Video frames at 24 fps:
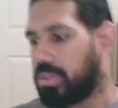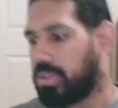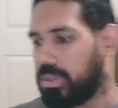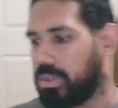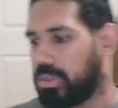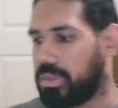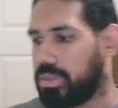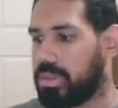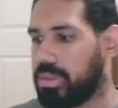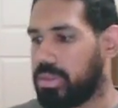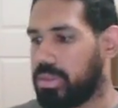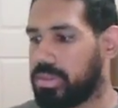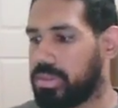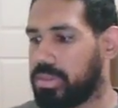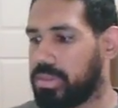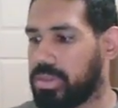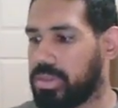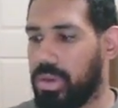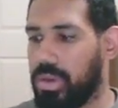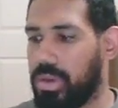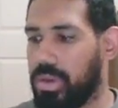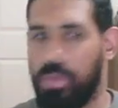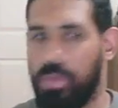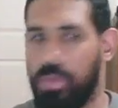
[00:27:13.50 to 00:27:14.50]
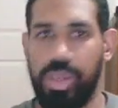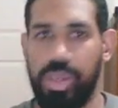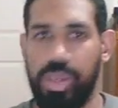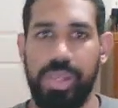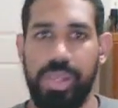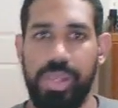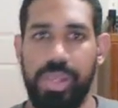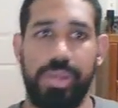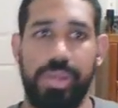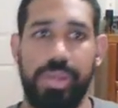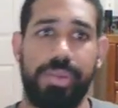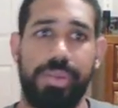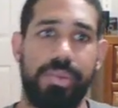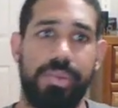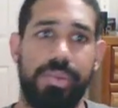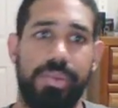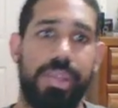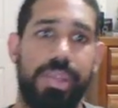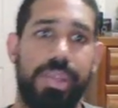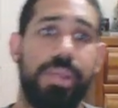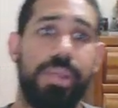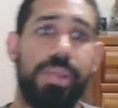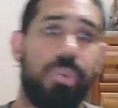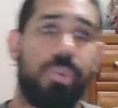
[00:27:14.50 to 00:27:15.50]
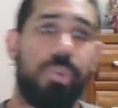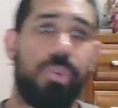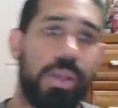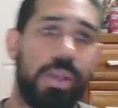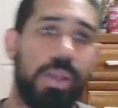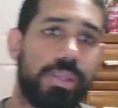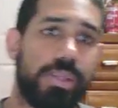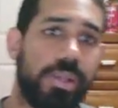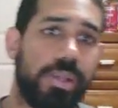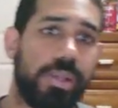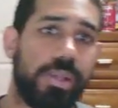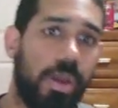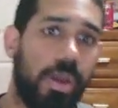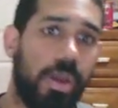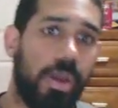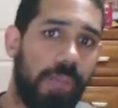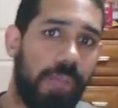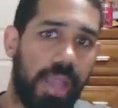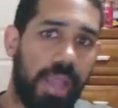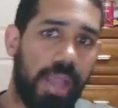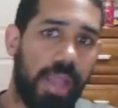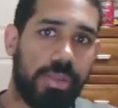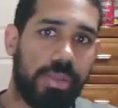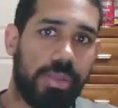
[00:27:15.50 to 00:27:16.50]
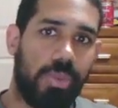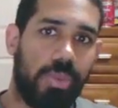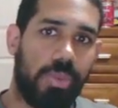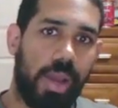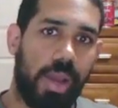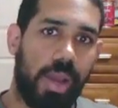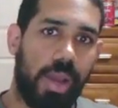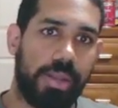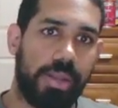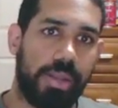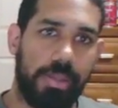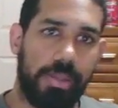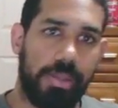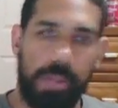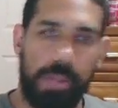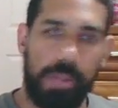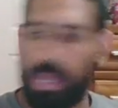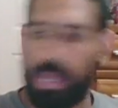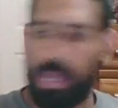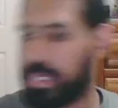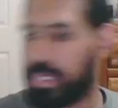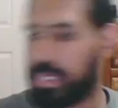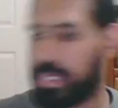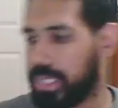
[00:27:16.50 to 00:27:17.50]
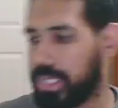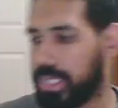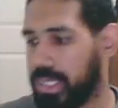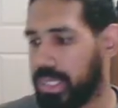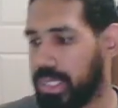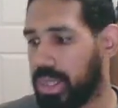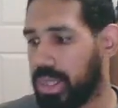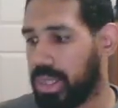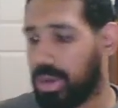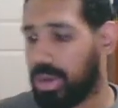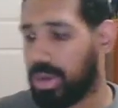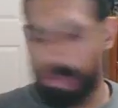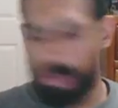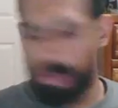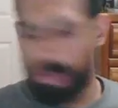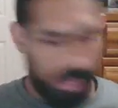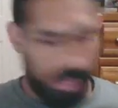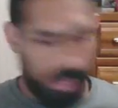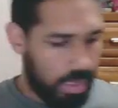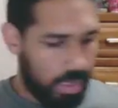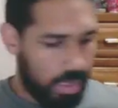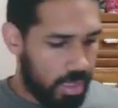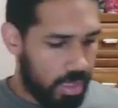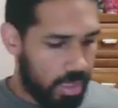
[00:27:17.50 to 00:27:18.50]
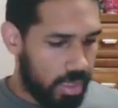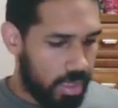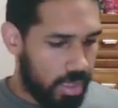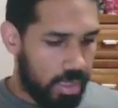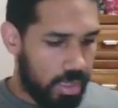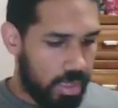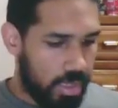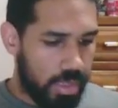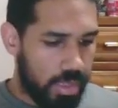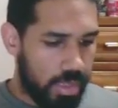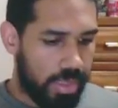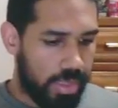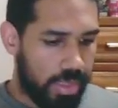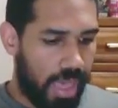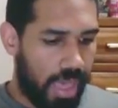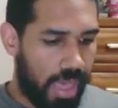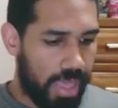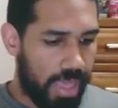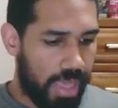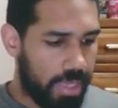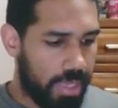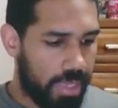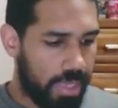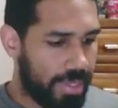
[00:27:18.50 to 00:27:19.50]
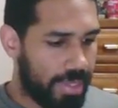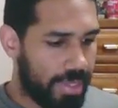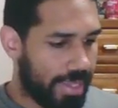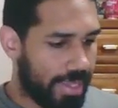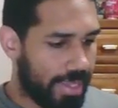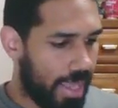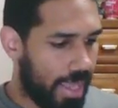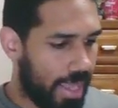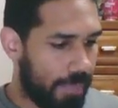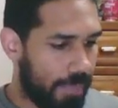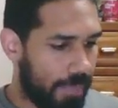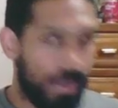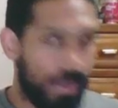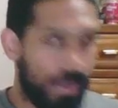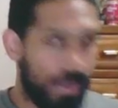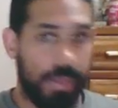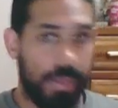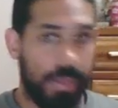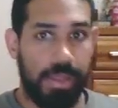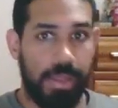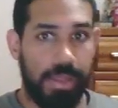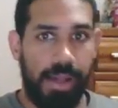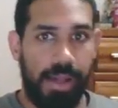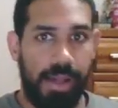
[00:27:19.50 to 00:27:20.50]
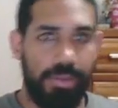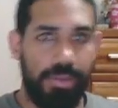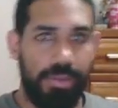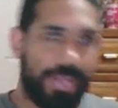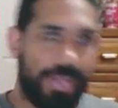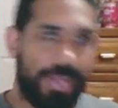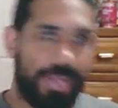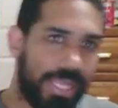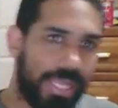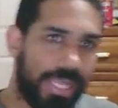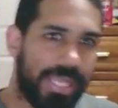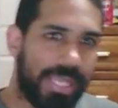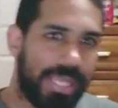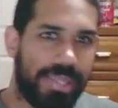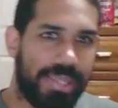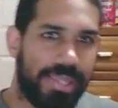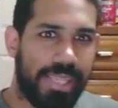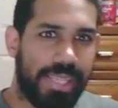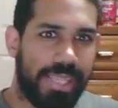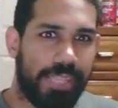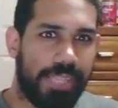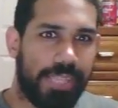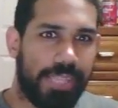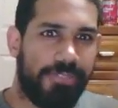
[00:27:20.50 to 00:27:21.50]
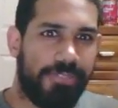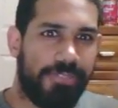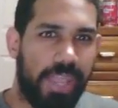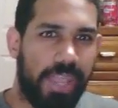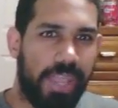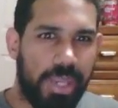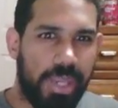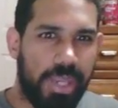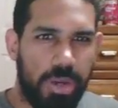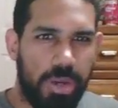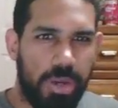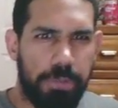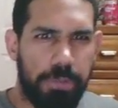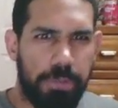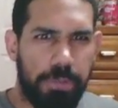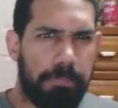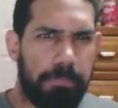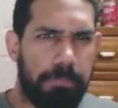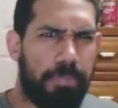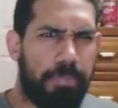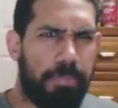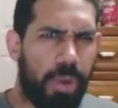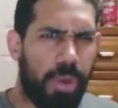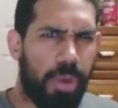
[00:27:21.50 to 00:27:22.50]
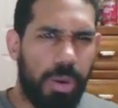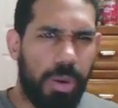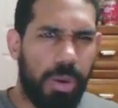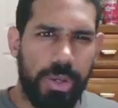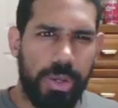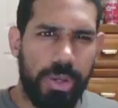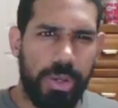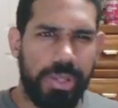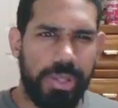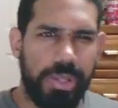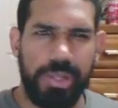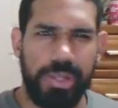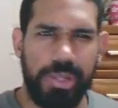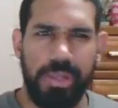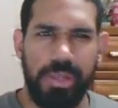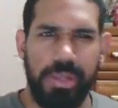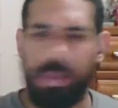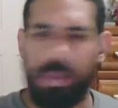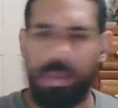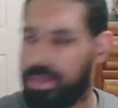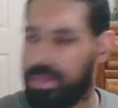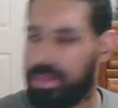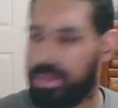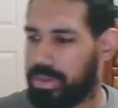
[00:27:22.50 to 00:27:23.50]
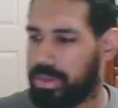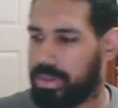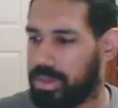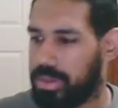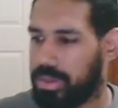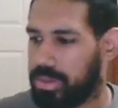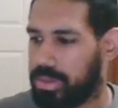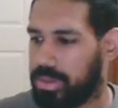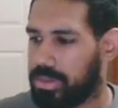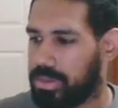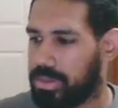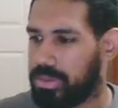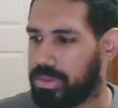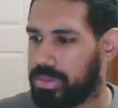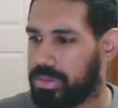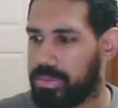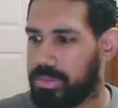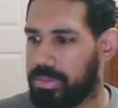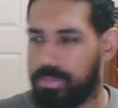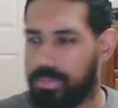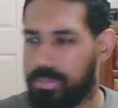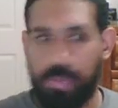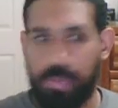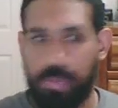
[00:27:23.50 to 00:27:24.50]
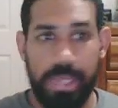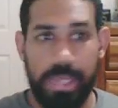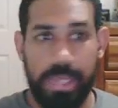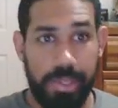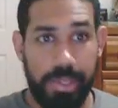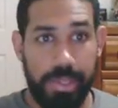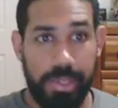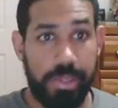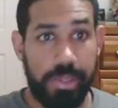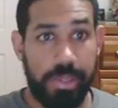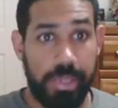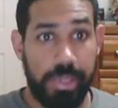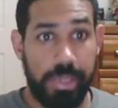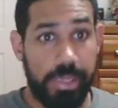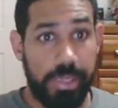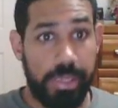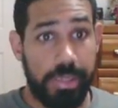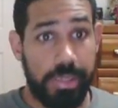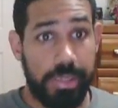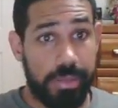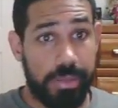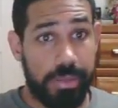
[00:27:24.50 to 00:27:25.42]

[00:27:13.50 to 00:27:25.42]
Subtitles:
the story, he wants to go back to Wanda, but he knows that he can't because obviously he's disfigured, burnt. Basically,